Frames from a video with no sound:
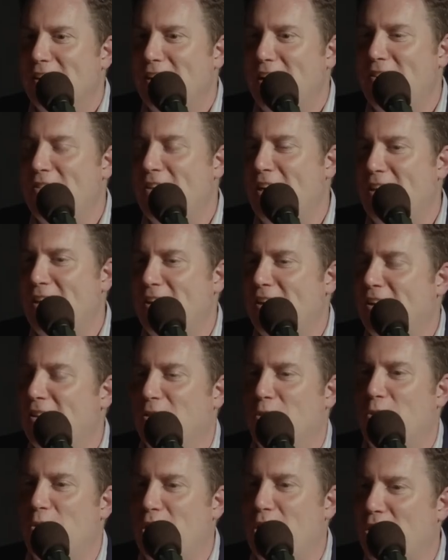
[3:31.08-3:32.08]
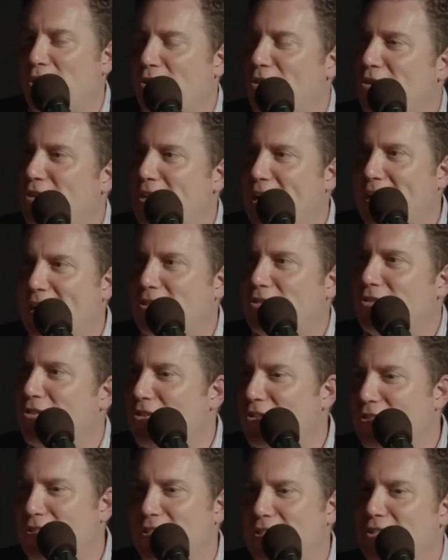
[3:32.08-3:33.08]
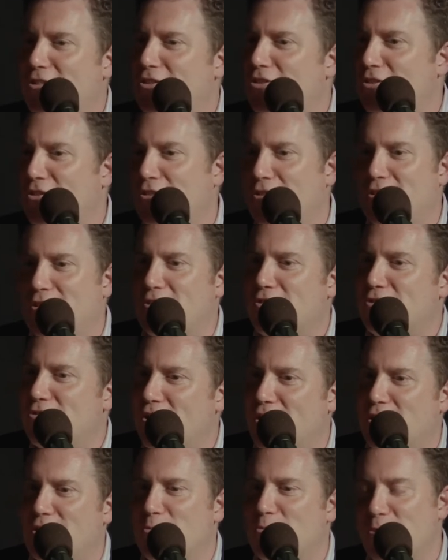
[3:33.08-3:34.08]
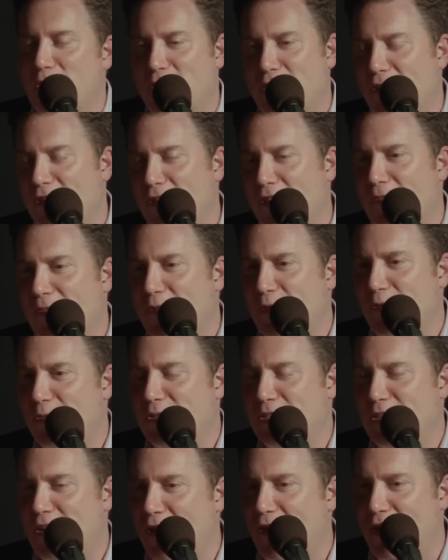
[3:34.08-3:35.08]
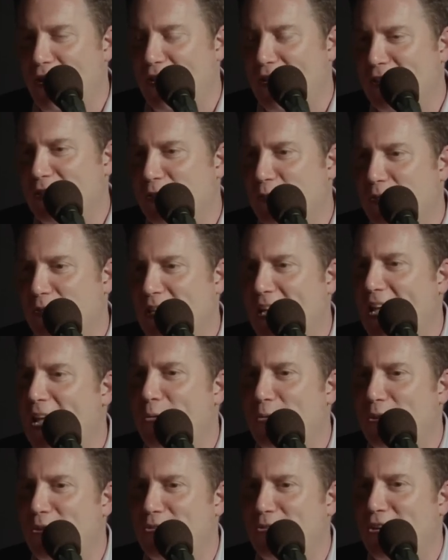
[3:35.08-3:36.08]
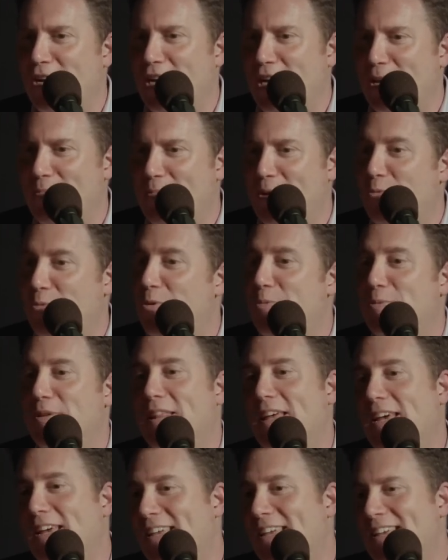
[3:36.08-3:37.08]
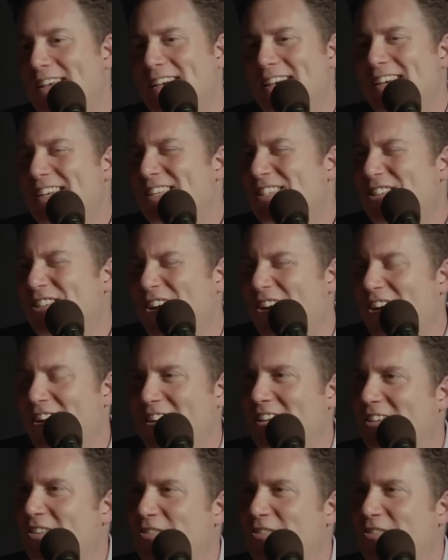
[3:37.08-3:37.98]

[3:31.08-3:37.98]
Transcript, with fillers: and then a lawyer, or doctor, or teacher, or construction worker who is in our audience would say, "Hey, what are you talking about?" And we'd be like, "Sorry,